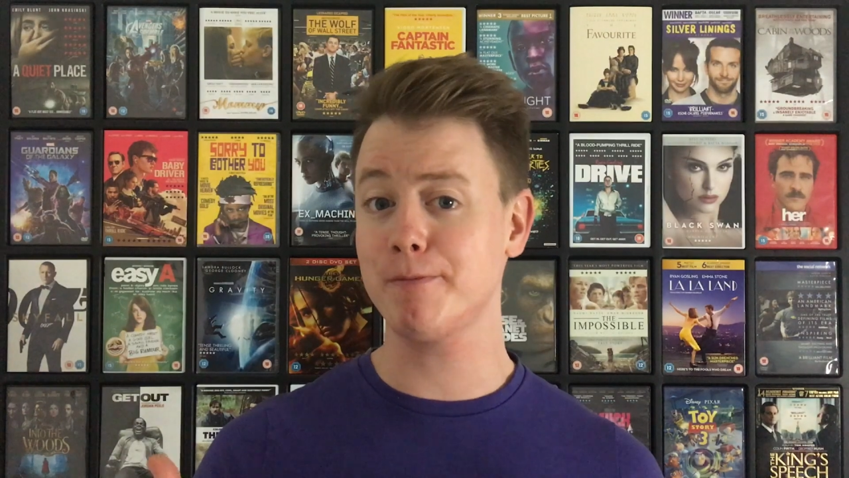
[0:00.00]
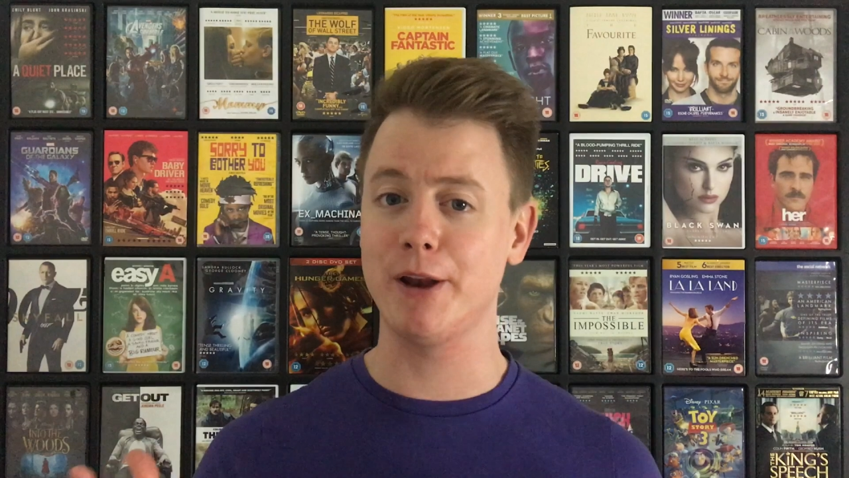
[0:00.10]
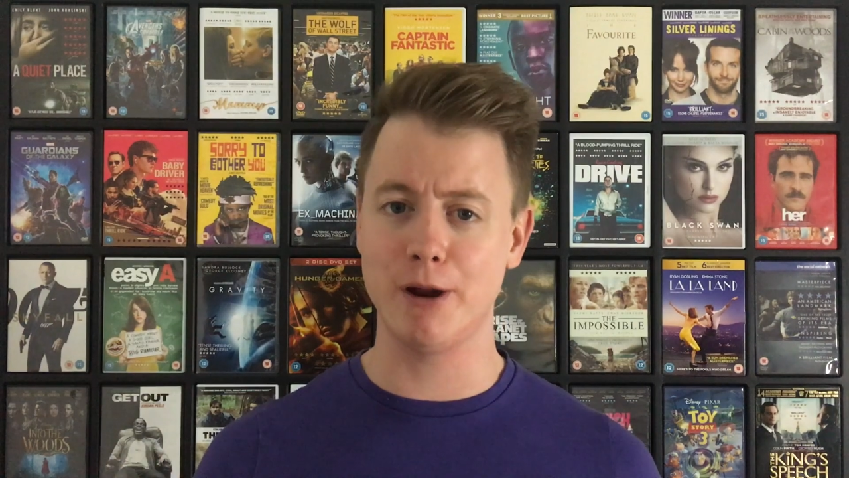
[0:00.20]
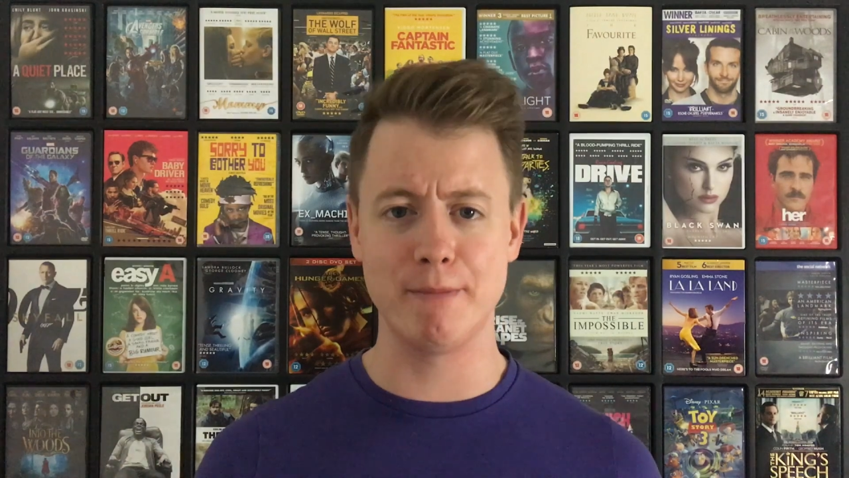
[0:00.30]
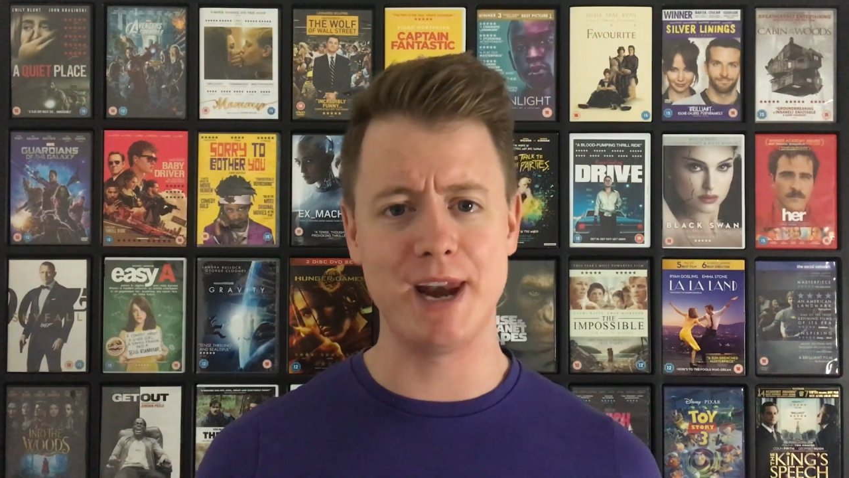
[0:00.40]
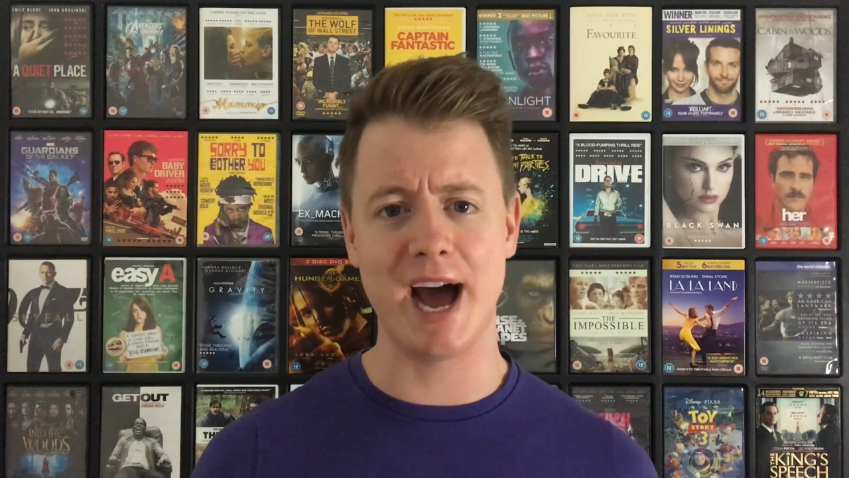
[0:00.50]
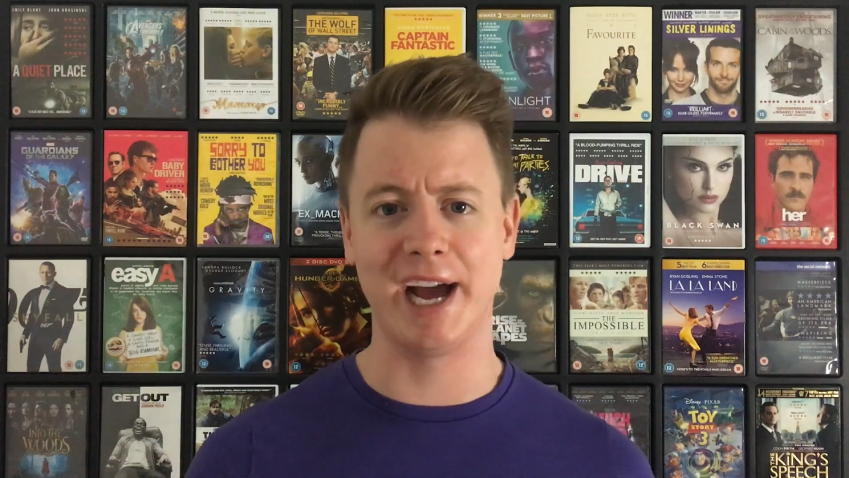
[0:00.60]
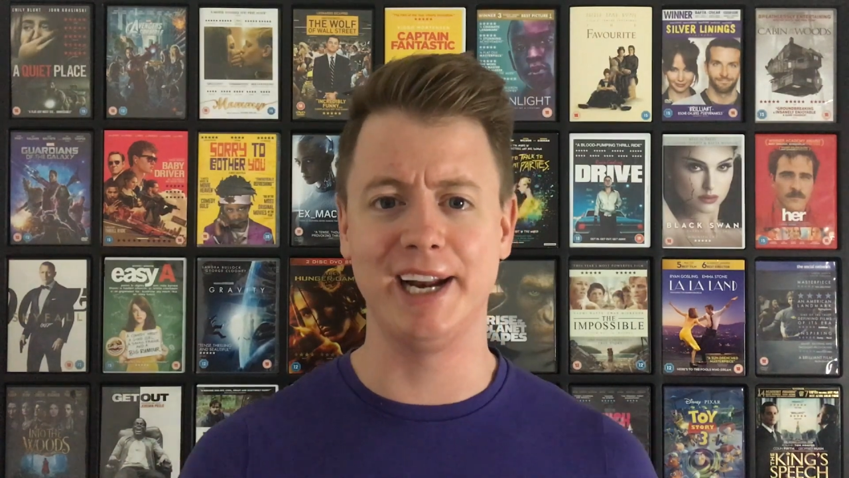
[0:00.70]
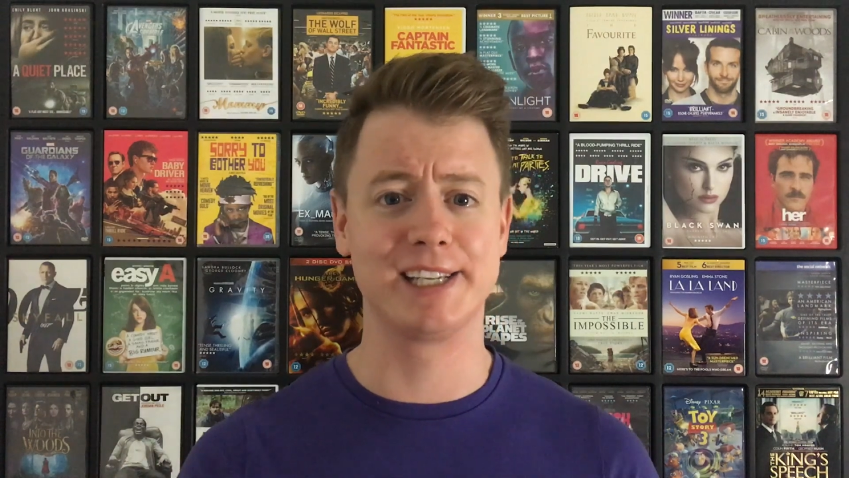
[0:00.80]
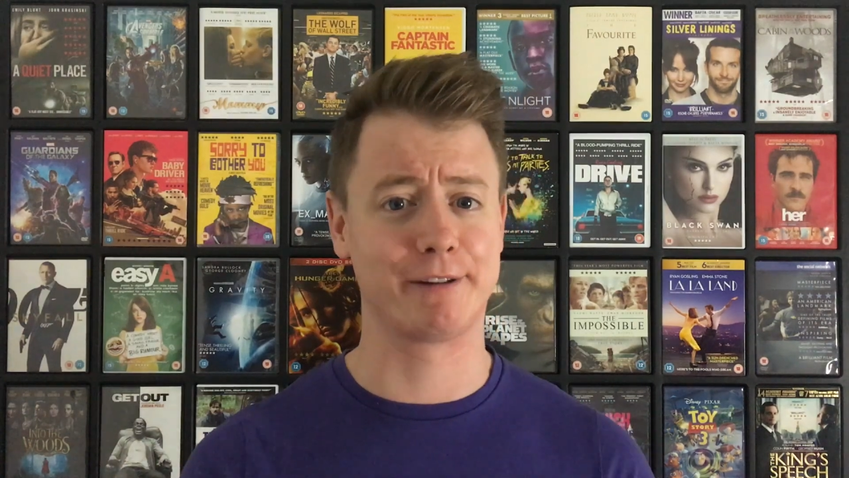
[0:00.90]
up at number
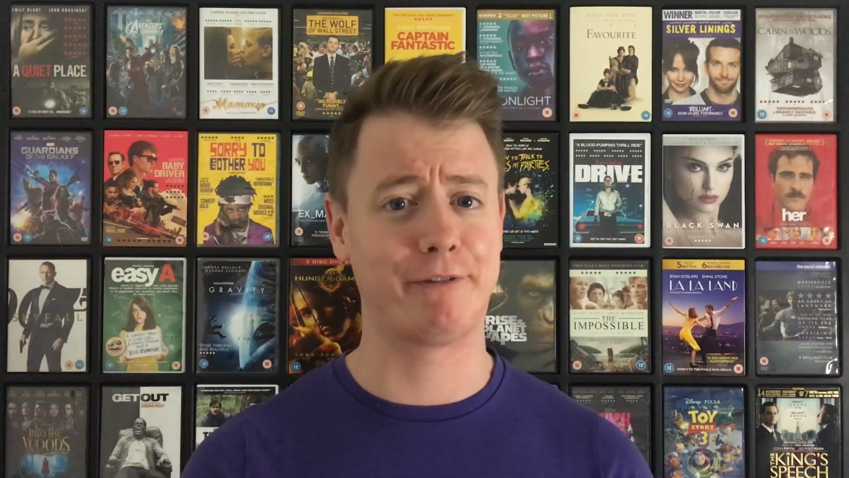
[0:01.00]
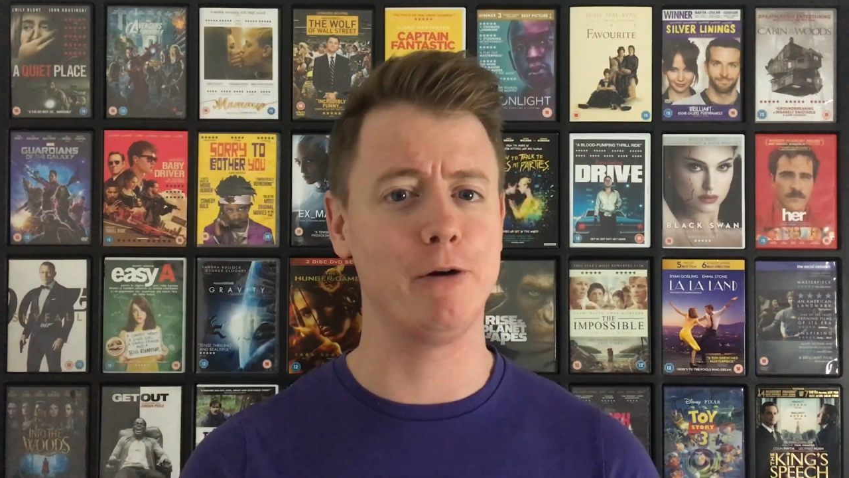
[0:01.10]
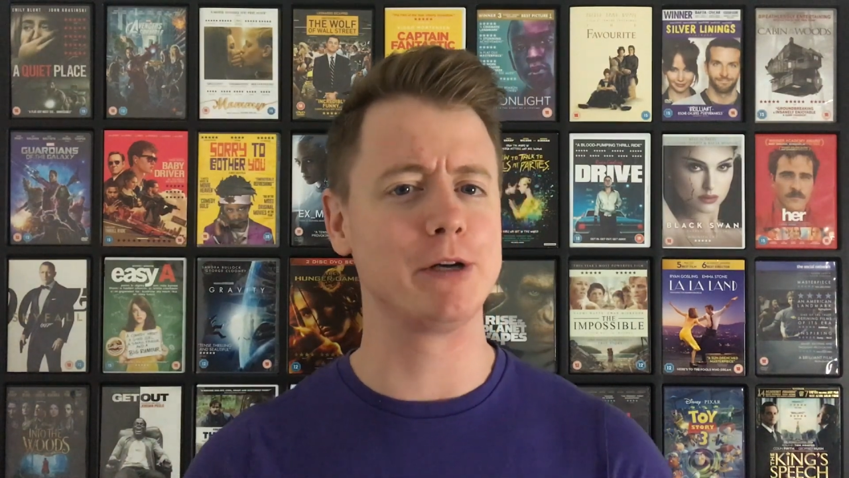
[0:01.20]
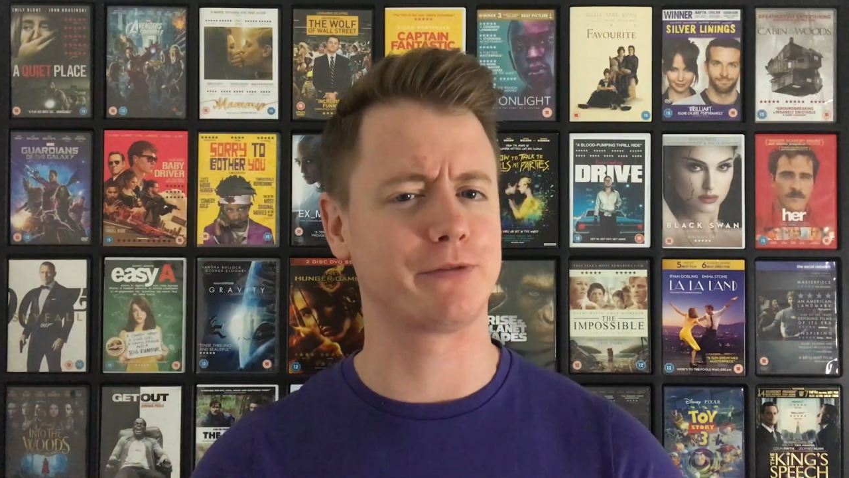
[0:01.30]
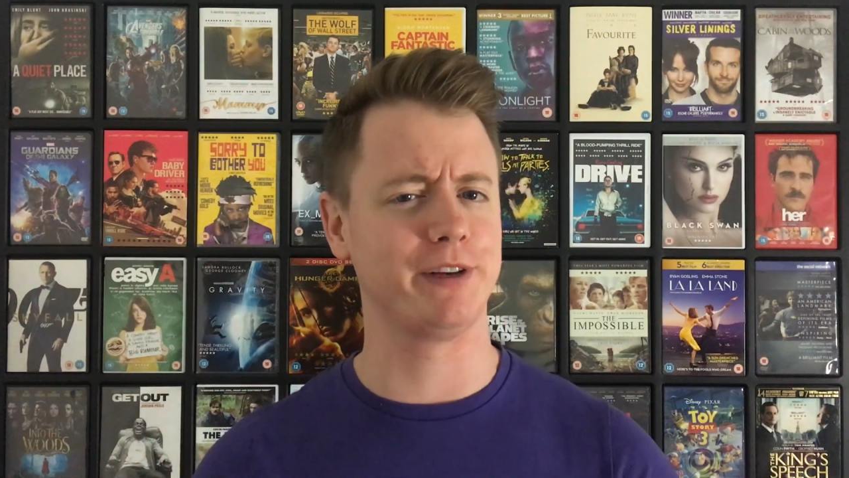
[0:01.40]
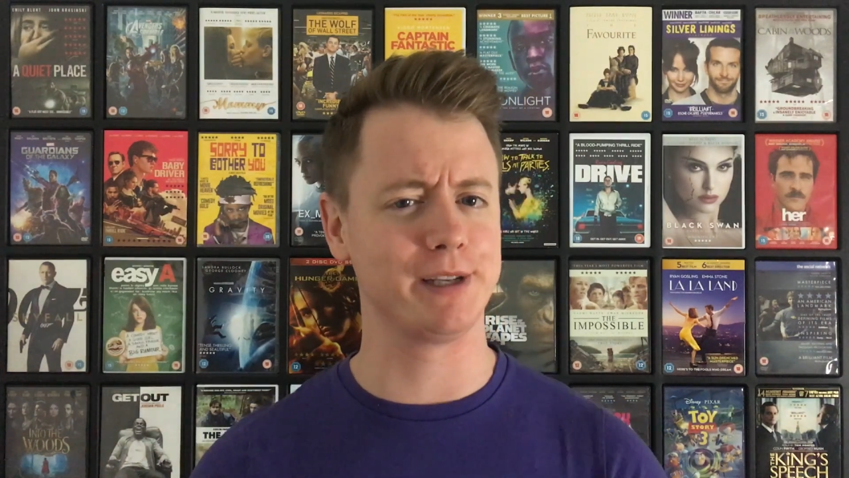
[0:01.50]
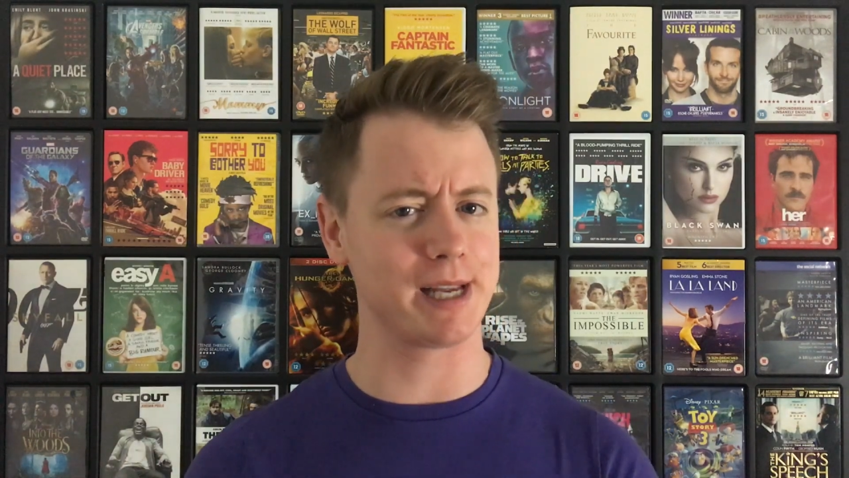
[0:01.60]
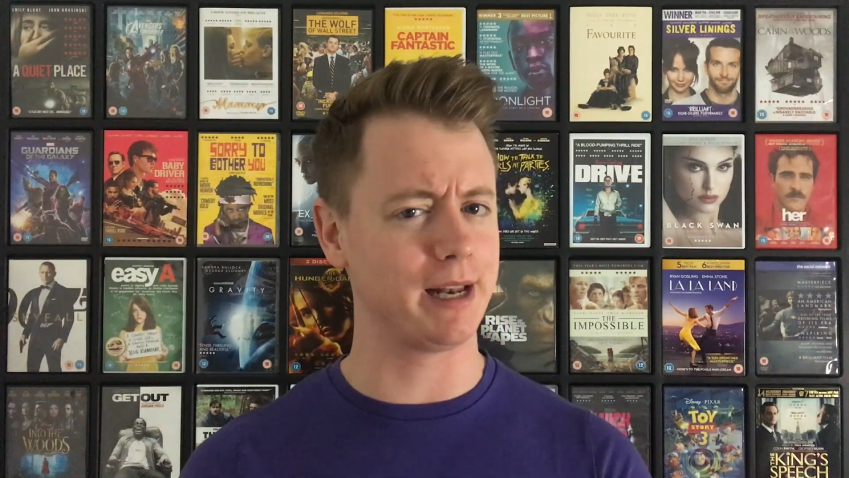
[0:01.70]
9 is a film which feels